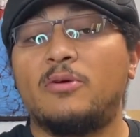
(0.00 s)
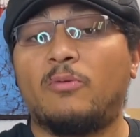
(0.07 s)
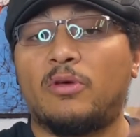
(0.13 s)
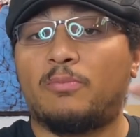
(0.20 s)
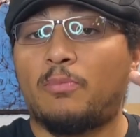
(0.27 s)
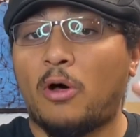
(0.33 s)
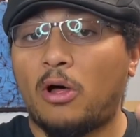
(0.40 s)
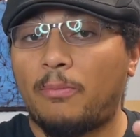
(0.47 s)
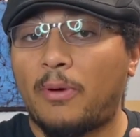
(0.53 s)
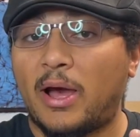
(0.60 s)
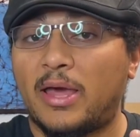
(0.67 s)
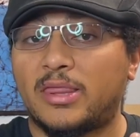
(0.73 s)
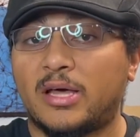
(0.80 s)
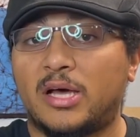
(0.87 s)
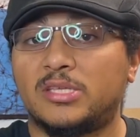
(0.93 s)
With ball
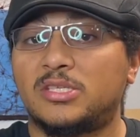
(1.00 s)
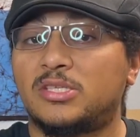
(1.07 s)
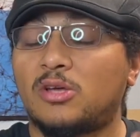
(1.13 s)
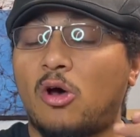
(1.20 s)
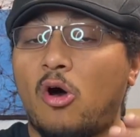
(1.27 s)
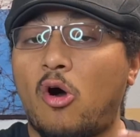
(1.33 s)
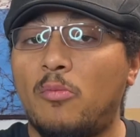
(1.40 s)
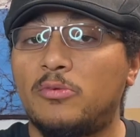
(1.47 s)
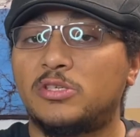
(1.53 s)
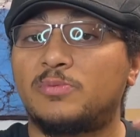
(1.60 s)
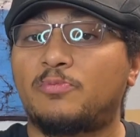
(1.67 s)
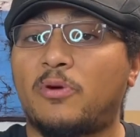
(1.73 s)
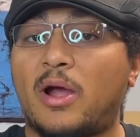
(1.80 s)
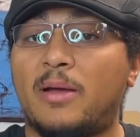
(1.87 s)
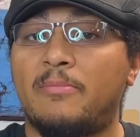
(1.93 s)
pythons, it's
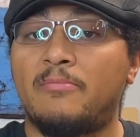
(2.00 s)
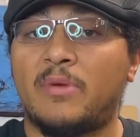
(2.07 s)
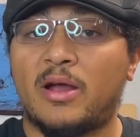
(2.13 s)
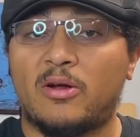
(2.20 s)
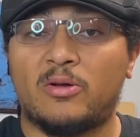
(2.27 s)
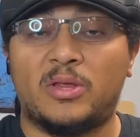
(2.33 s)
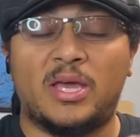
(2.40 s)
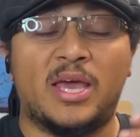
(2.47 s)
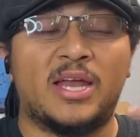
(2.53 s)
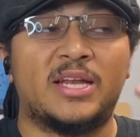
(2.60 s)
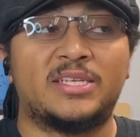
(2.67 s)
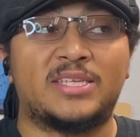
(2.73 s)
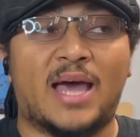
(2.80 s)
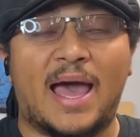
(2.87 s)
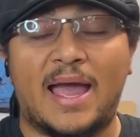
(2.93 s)
almost primarily and
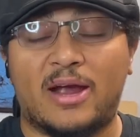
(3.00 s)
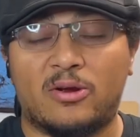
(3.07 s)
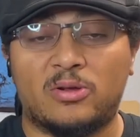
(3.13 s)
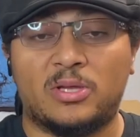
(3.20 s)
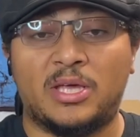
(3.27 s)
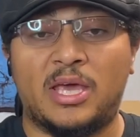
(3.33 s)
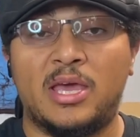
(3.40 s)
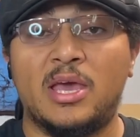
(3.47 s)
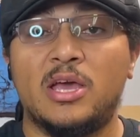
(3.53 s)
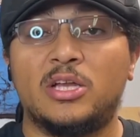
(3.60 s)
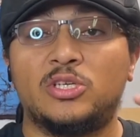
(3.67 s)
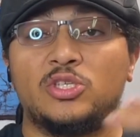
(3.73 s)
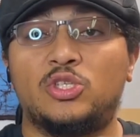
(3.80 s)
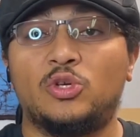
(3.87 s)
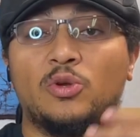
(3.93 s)
entirely
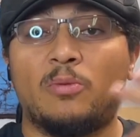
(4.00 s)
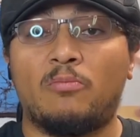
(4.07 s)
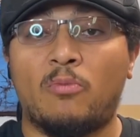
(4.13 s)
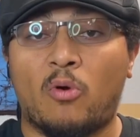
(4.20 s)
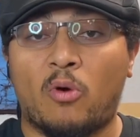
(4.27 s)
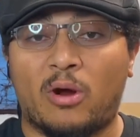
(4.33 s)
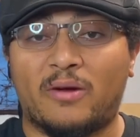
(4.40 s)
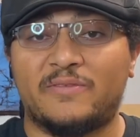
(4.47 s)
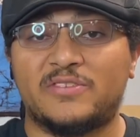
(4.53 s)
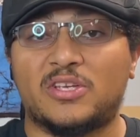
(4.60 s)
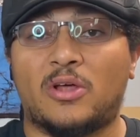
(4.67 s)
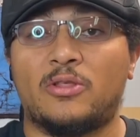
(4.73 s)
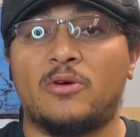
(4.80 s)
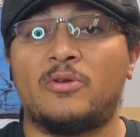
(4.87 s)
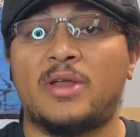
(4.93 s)
due to morphs,
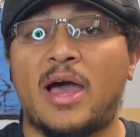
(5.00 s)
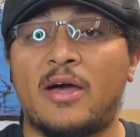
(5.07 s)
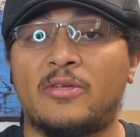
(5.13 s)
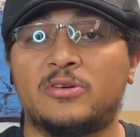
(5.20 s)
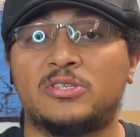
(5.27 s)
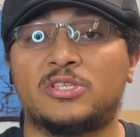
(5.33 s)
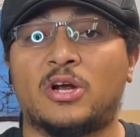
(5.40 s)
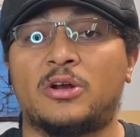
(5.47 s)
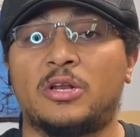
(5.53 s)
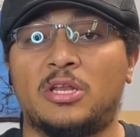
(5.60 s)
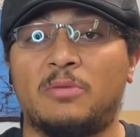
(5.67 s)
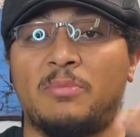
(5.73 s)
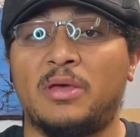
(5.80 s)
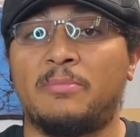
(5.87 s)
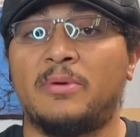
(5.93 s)
although now there's starting
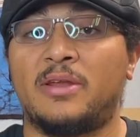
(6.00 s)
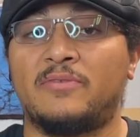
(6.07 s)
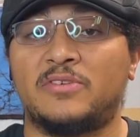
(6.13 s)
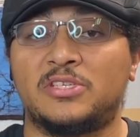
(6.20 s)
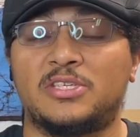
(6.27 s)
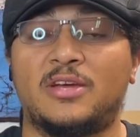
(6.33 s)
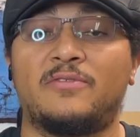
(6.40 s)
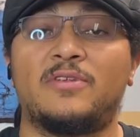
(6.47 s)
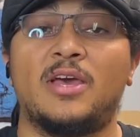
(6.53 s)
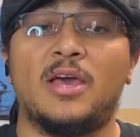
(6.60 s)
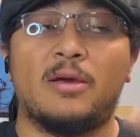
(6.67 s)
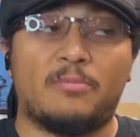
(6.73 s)
to be a bit of a shift,